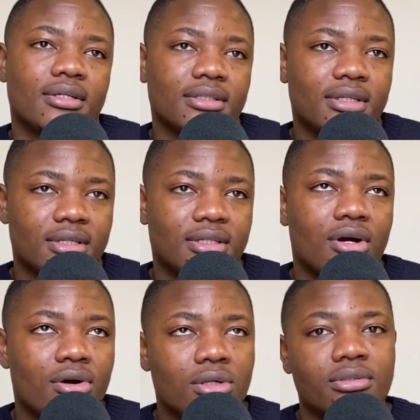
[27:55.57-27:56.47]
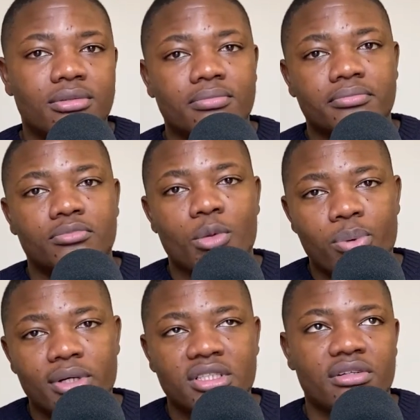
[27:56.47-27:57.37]
The whole
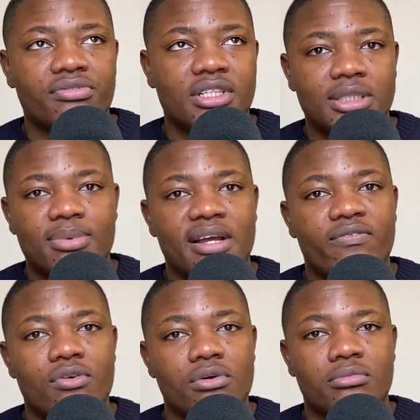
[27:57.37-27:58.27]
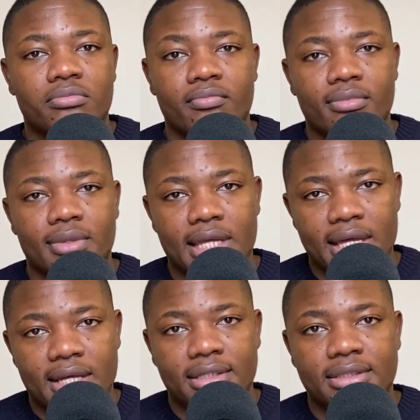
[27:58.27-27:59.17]
point of this platform
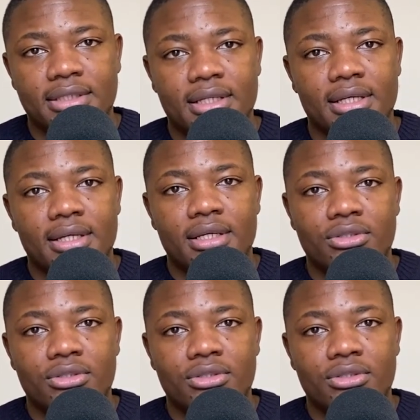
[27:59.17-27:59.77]
is to